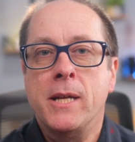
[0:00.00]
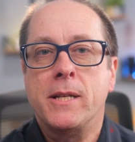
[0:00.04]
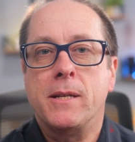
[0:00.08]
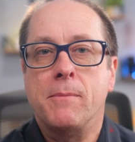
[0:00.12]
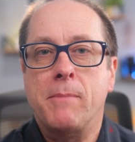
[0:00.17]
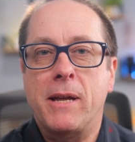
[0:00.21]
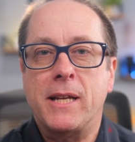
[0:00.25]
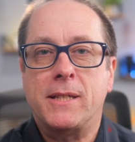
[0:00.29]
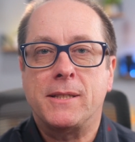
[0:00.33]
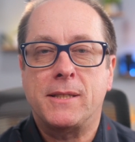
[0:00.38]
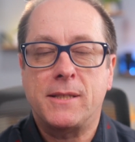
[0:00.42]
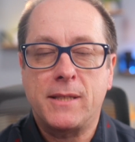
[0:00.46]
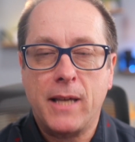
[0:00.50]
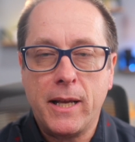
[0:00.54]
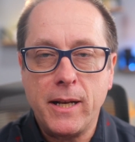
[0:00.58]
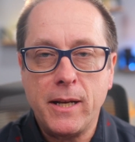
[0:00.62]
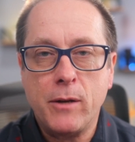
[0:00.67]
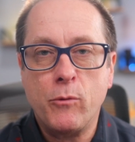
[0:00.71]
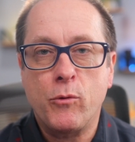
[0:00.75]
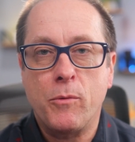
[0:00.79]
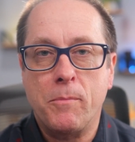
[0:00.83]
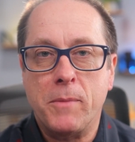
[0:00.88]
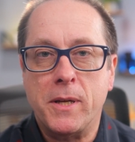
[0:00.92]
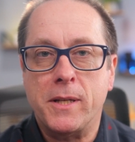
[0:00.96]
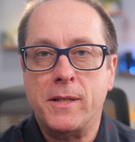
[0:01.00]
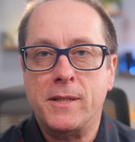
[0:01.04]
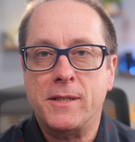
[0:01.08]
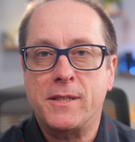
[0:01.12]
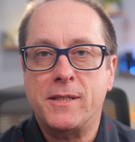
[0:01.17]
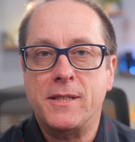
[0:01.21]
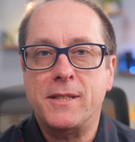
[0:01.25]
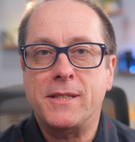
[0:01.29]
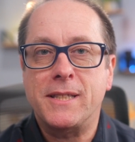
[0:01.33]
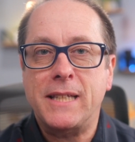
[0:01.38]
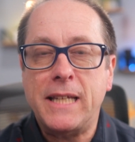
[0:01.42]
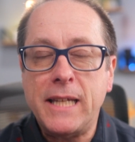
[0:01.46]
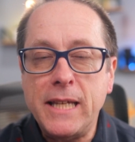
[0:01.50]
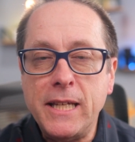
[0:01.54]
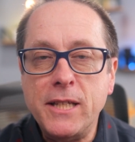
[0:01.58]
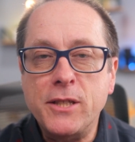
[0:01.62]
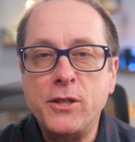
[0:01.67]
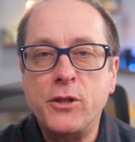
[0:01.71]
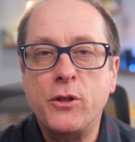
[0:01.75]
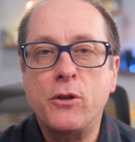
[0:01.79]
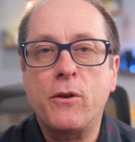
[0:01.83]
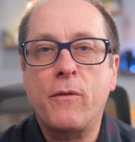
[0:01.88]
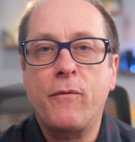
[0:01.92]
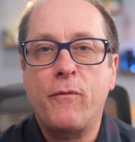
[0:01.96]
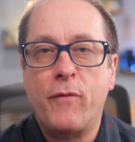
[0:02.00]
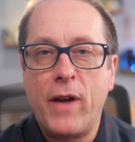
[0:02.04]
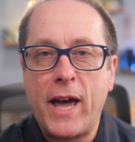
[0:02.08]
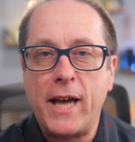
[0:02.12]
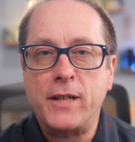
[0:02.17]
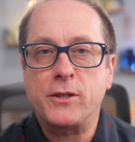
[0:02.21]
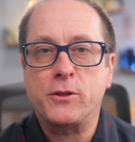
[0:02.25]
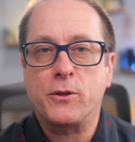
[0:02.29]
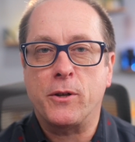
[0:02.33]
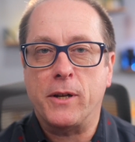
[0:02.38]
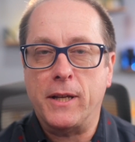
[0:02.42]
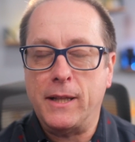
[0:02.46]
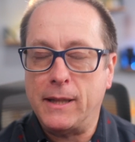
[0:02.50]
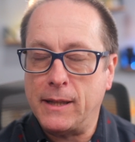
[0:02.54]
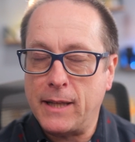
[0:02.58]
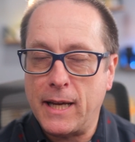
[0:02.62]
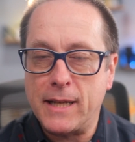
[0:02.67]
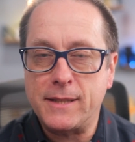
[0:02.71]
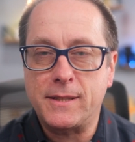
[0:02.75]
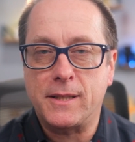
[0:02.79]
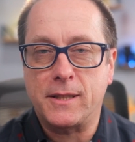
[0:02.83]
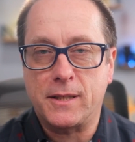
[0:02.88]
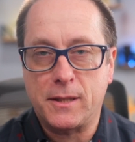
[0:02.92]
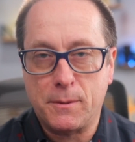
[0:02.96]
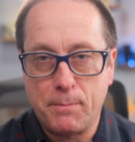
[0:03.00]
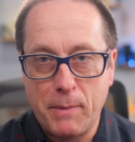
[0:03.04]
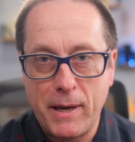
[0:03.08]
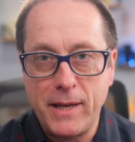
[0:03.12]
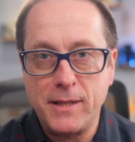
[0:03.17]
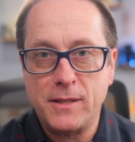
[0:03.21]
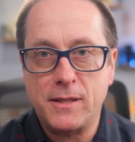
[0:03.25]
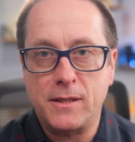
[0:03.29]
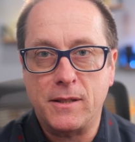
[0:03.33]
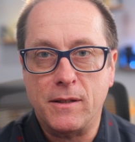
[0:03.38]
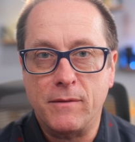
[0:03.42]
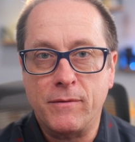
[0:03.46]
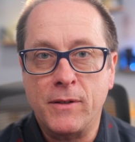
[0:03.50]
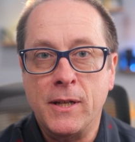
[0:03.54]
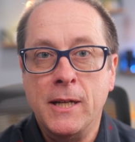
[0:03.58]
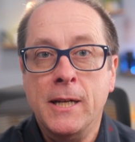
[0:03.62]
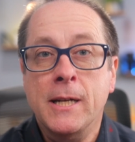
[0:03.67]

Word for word: to make sending remittances easier, faster, and less expensive.